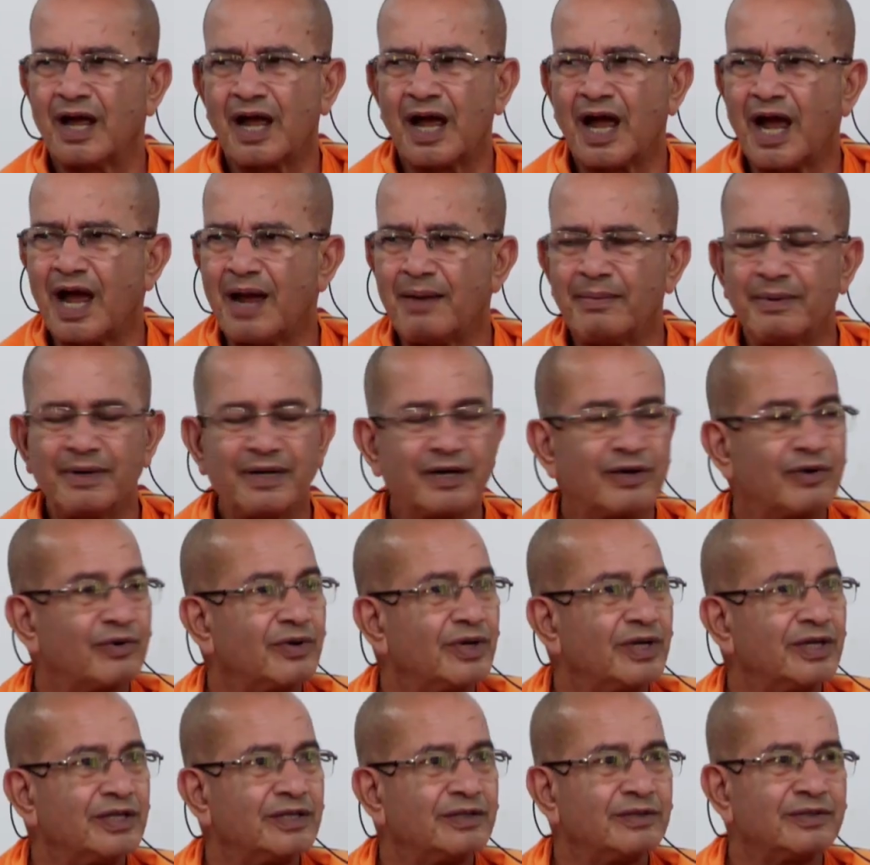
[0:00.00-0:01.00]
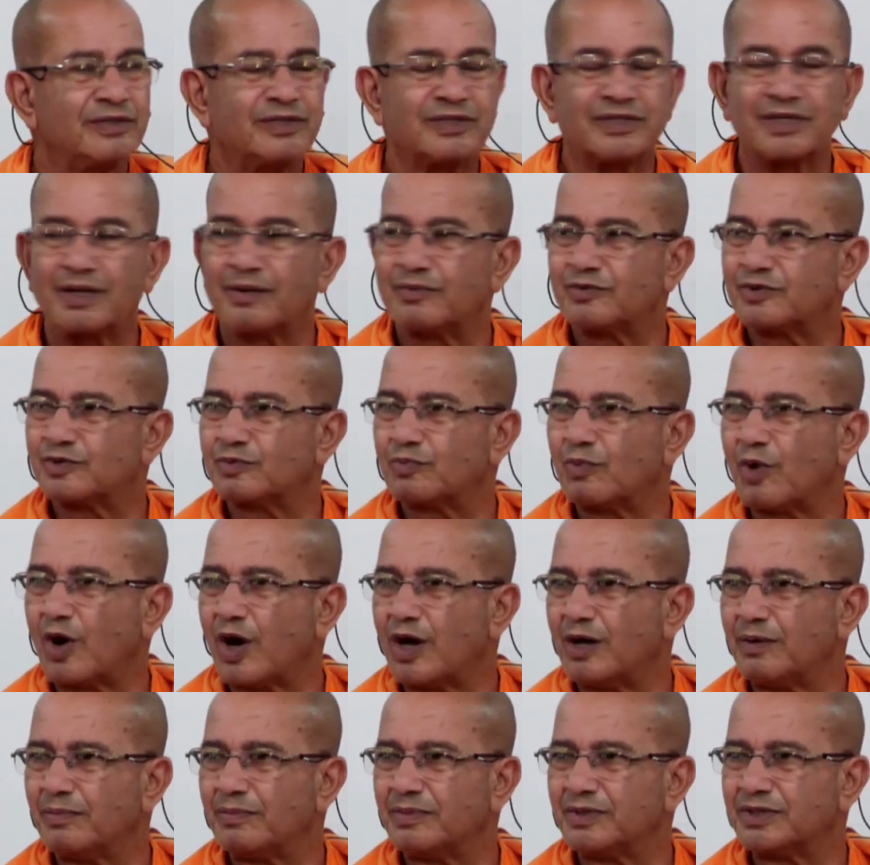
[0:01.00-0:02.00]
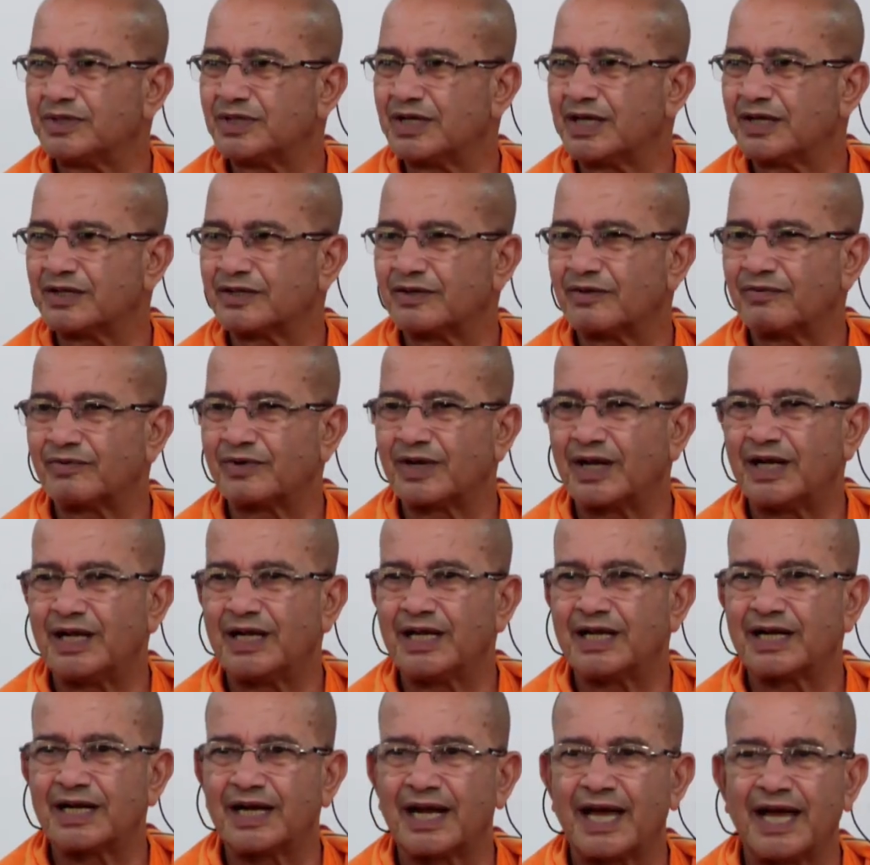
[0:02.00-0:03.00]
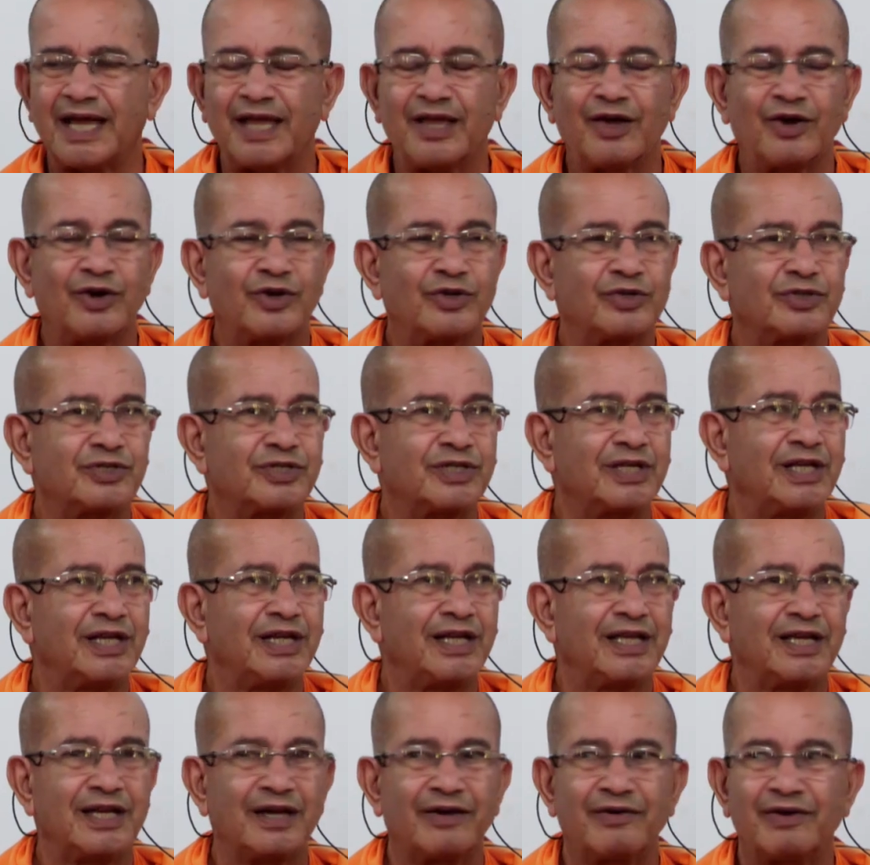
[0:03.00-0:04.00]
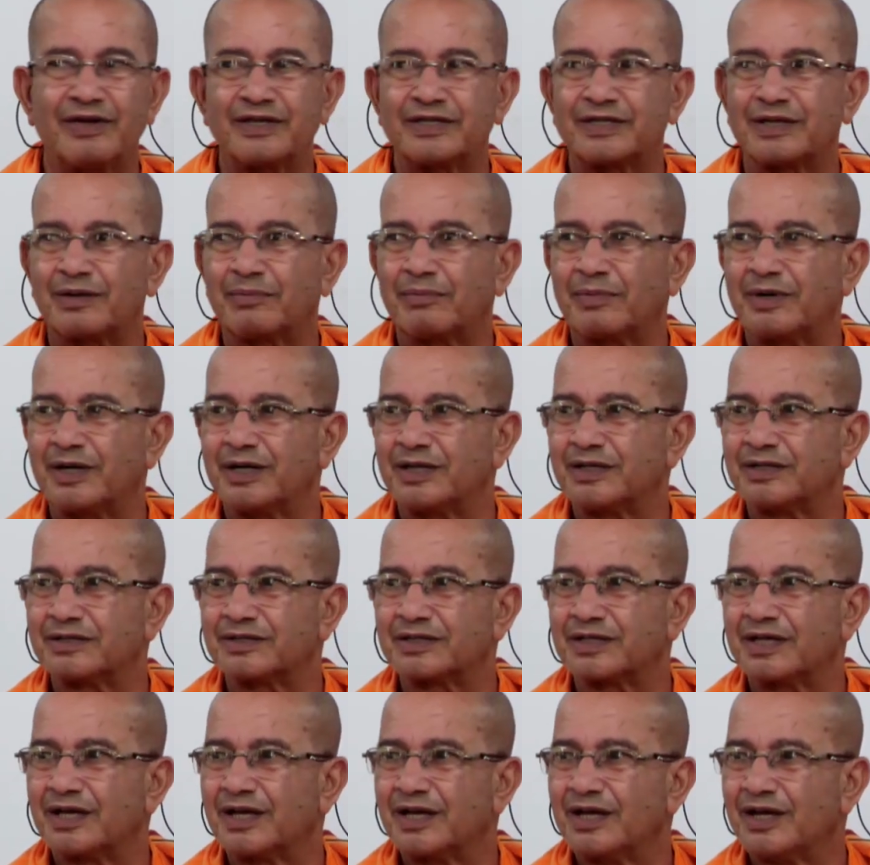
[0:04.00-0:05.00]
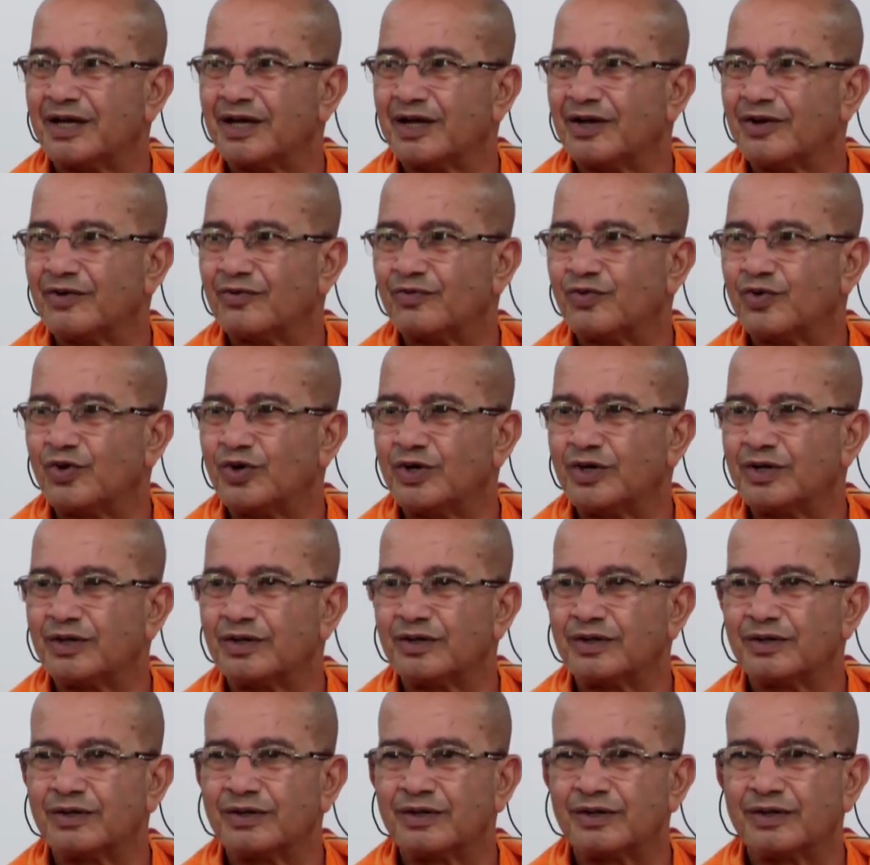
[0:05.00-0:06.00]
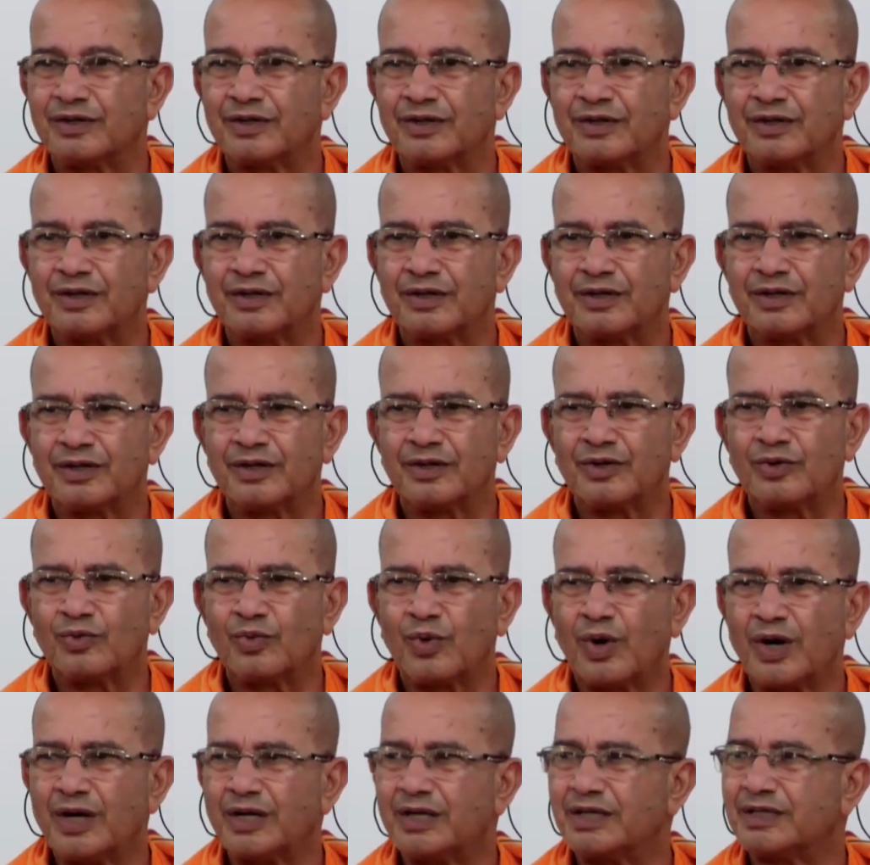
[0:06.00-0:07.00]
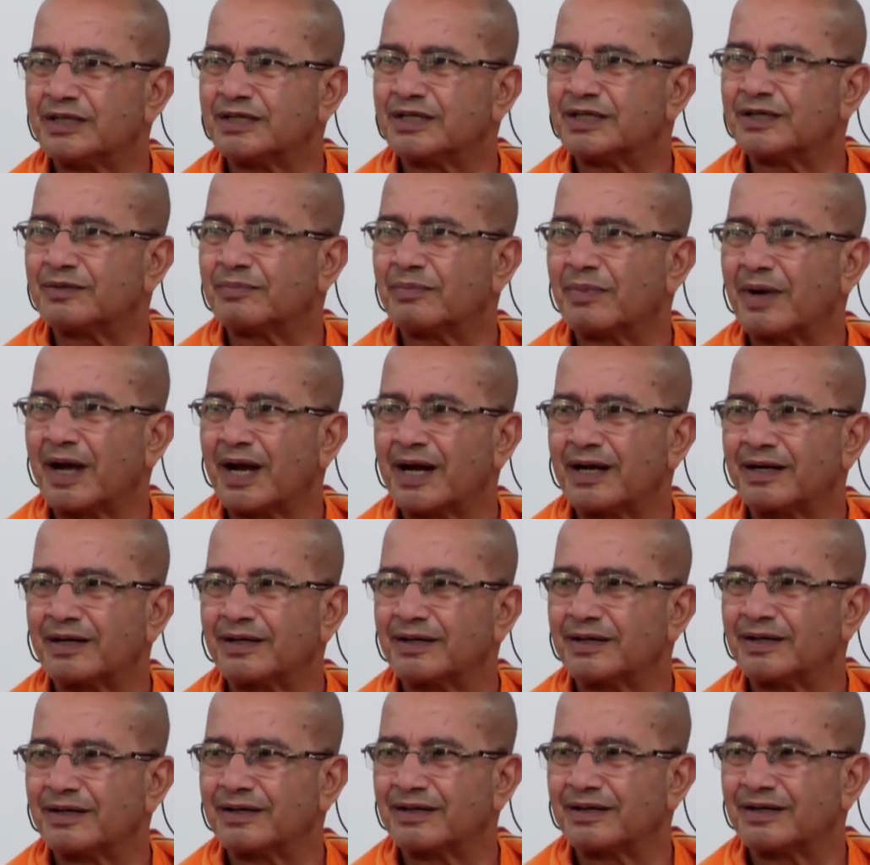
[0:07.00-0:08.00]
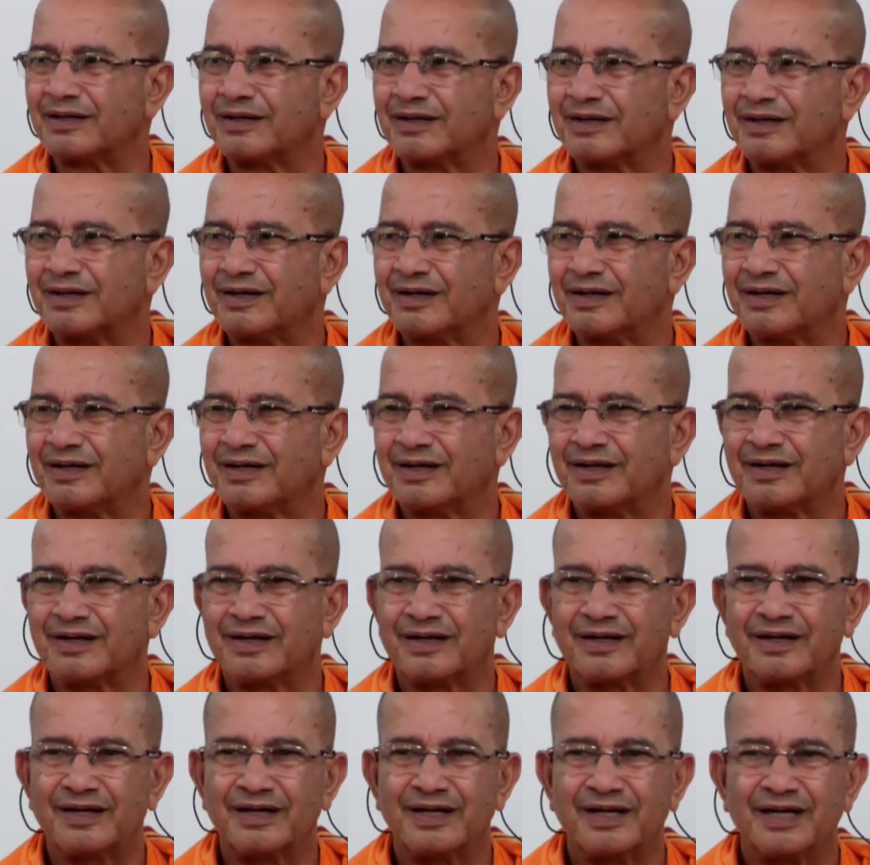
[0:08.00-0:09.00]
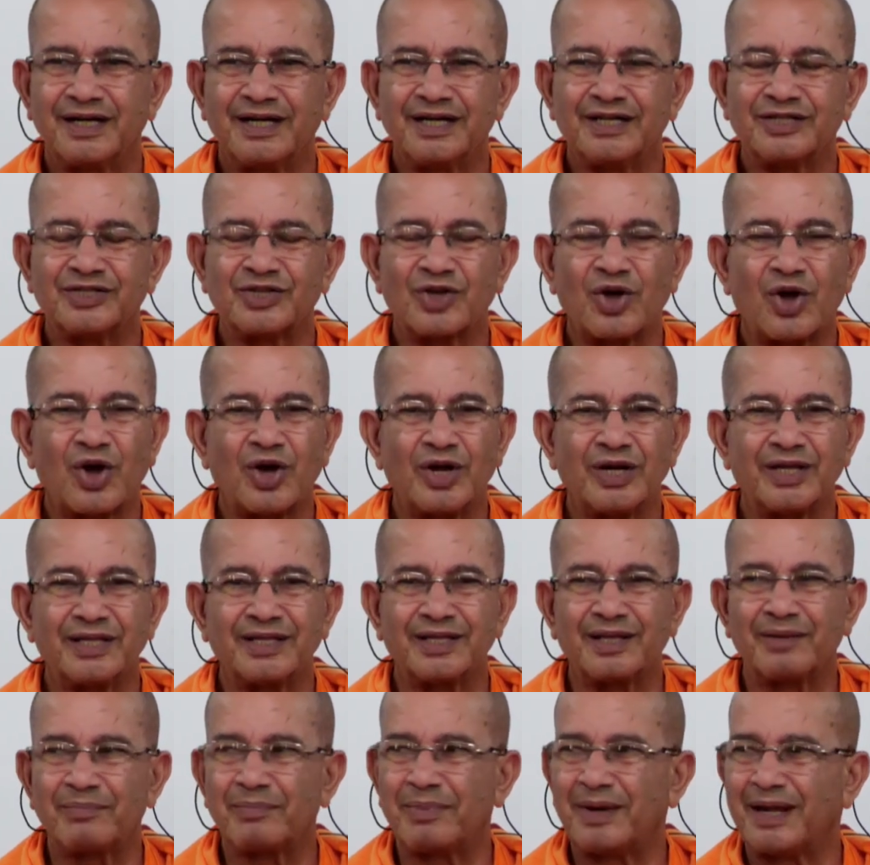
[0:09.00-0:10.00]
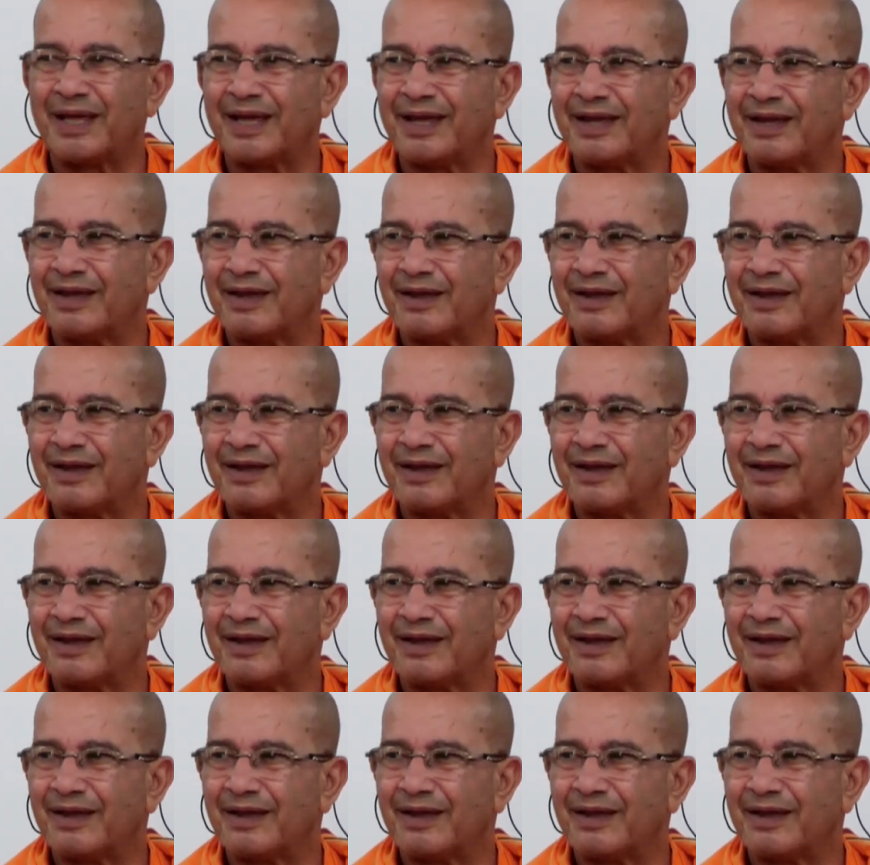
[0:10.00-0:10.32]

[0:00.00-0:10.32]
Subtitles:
I might have done some small mistakes of telling lie or stealing away somebody's food. What does it matter? It's all in the play.